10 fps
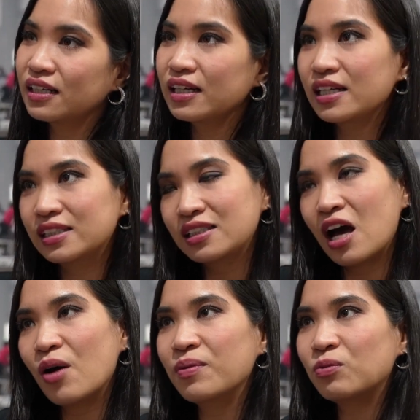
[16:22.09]
he's
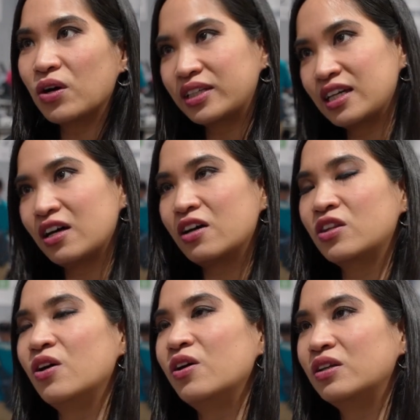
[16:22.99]
now working on
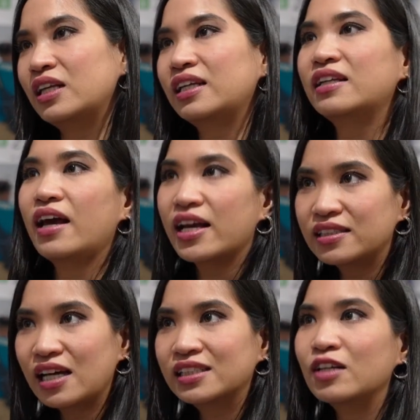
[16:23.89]
Tekken
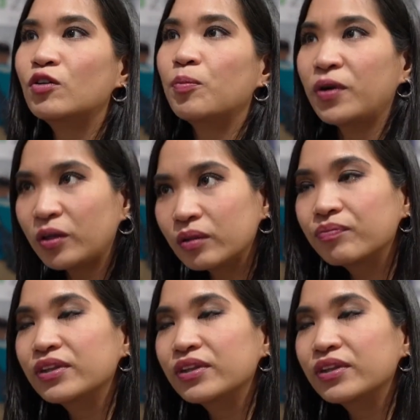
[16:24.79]
8 as developer.